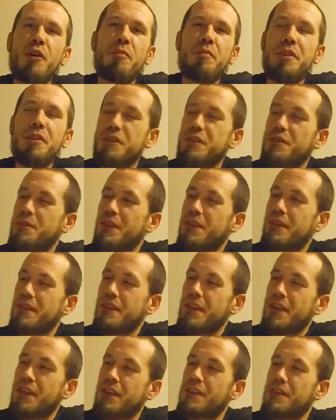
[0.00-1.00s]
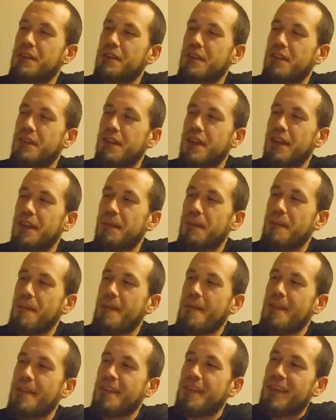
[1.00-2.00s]
Bill Smith, here's the thing.
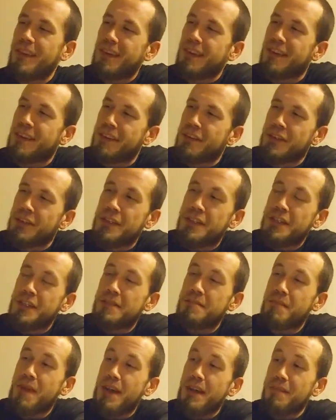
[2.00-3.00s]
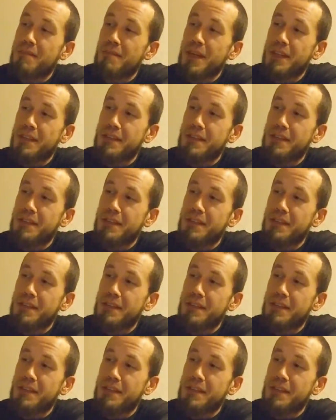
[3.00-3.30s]
This is my